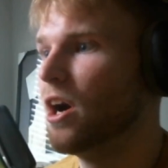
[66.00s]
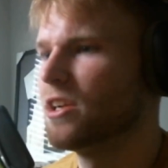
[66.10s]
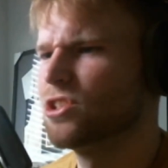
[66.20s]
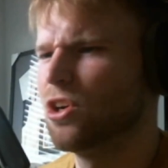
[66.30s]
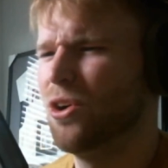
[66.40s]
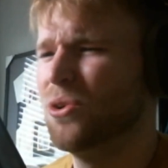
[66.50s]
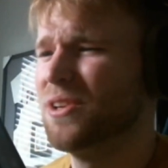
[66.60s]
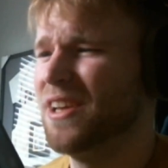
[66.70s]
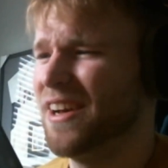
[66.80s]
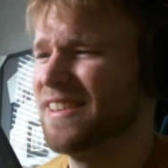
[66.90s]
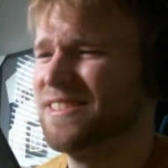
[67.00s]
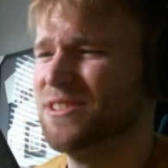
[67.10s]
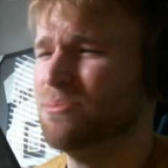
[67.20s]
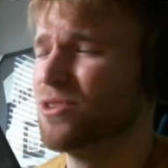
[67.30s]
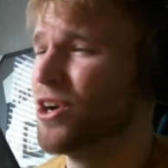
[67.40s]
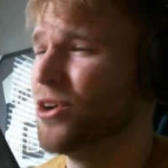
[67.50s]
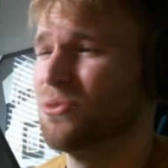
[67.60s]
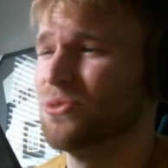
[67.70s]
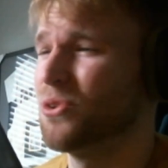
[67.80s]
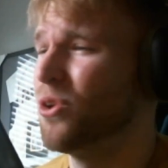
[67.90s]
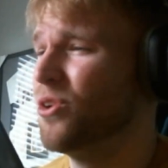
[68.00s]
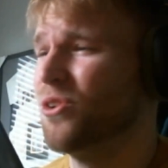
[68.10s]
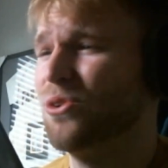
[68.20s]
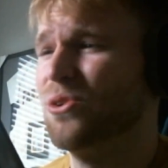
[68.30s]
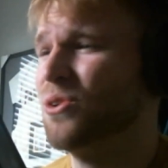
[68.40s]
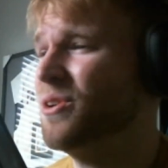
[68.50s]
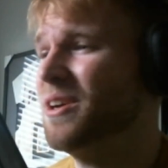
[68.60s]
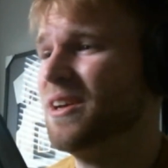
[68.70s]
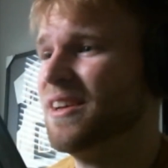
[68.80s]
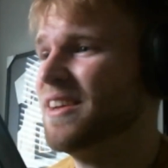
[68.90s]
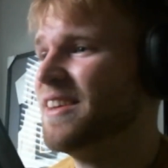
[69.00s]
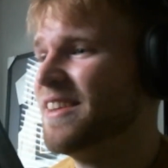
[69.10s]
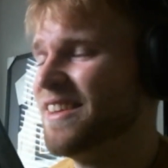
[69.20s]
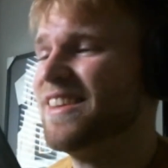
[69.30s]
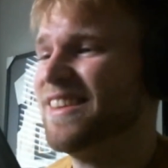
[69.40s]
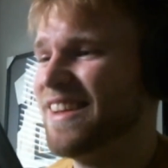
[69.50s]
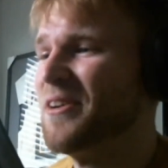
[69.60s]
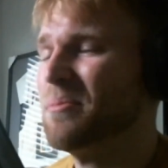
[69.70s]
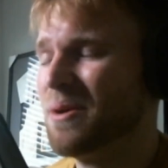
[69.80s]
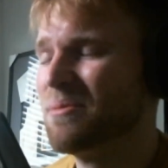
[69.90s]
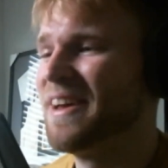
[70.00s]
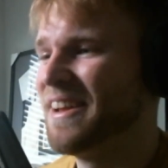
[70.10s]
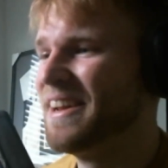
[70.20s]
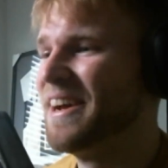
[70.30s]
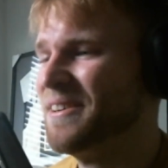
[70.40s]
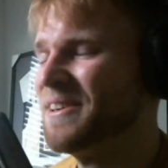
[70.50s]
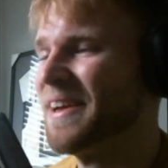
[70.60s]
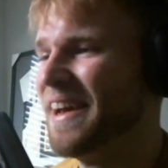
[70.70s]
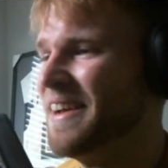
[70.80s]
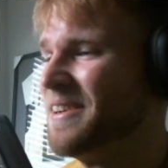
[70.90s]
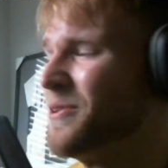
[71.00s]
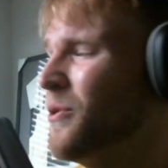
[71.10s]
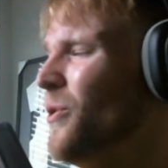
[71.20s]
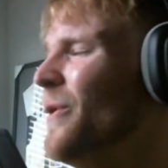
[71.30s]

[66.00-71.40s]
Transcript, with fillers: gosh. Oh yeah, bro. Oh I remember that now. Okay.